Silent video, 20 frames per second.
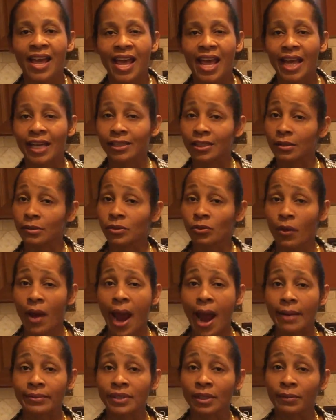and
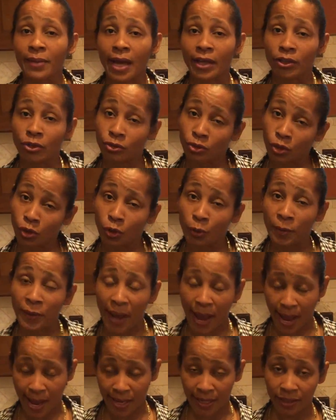subscribe to my YouTube
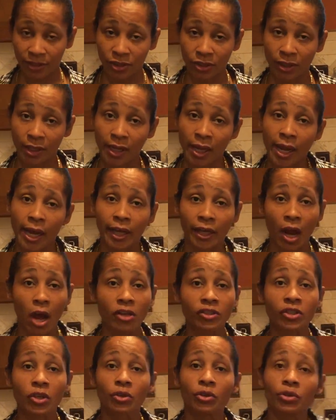page. And
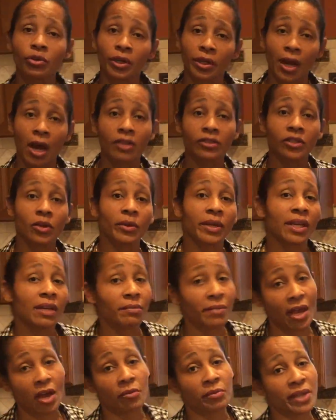also, you can also
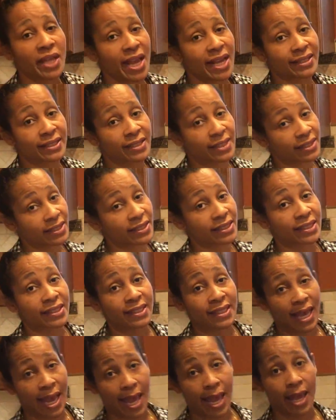email me at
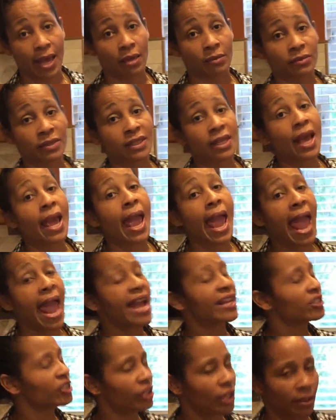
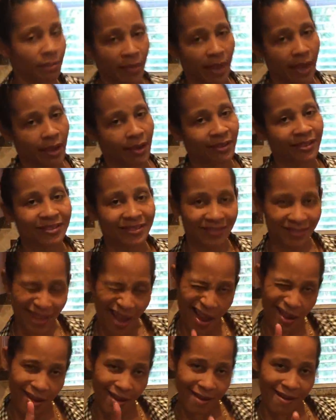
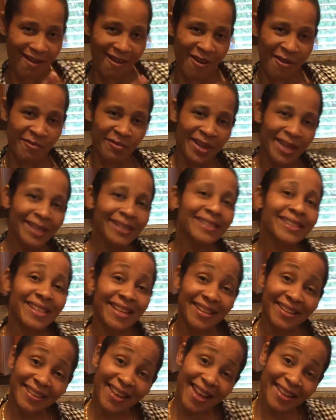sistasams@gmail.com.
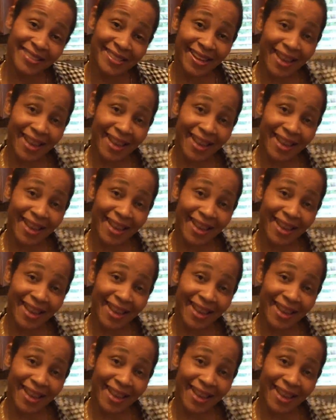See you next